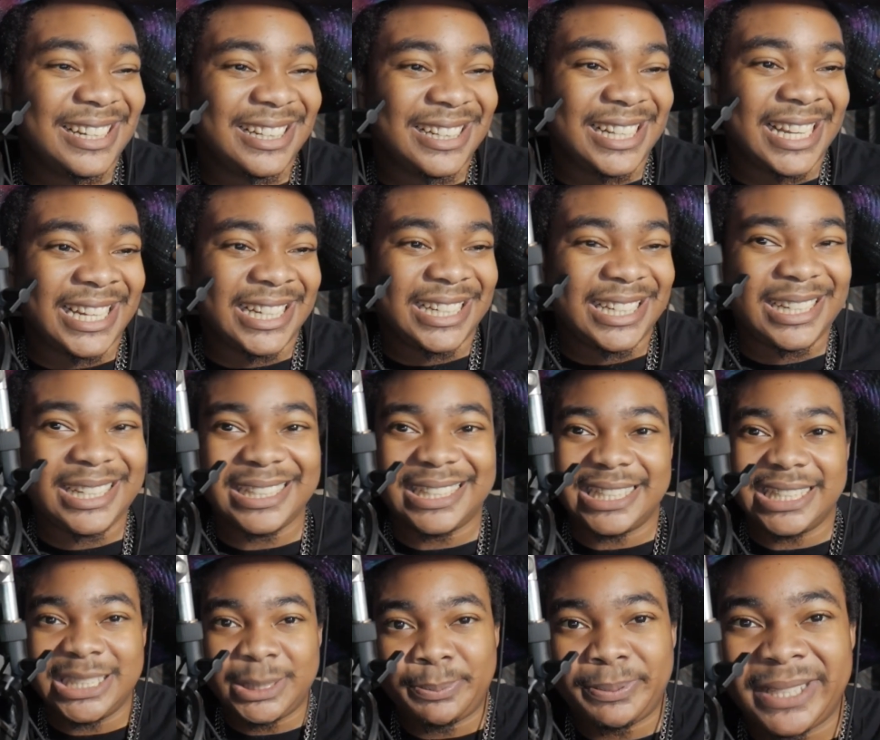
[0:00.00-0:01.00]
Like,
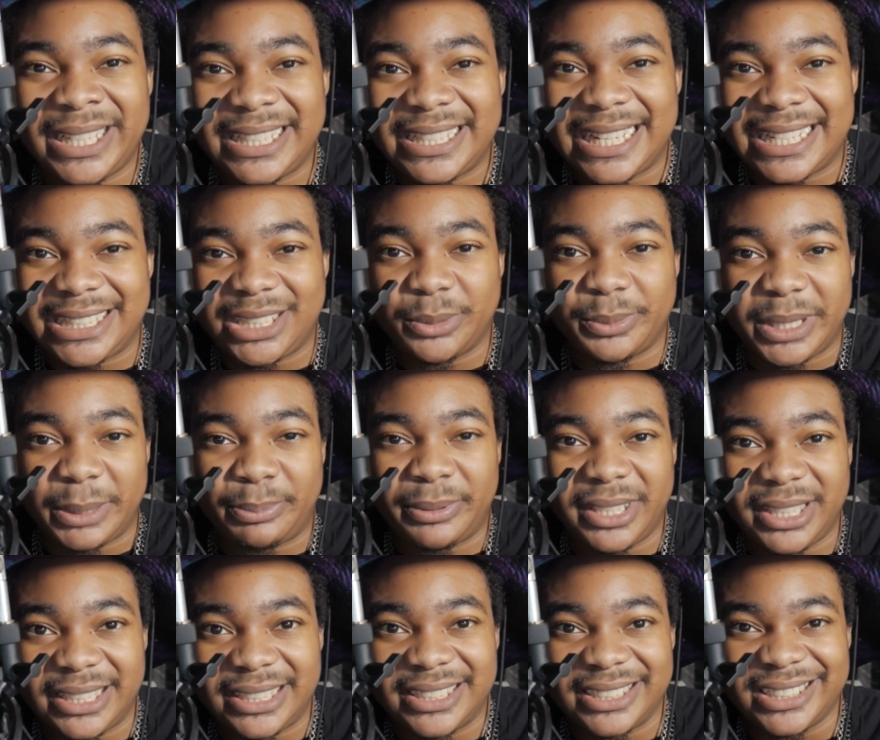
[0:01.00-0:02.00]
explain that to me,
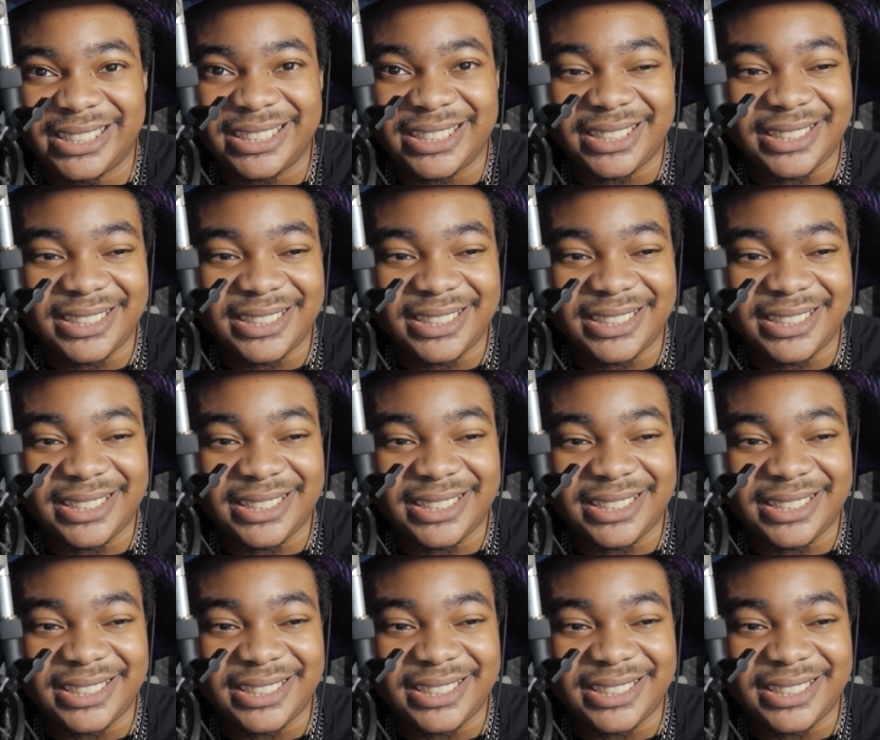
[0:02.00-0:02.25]
please.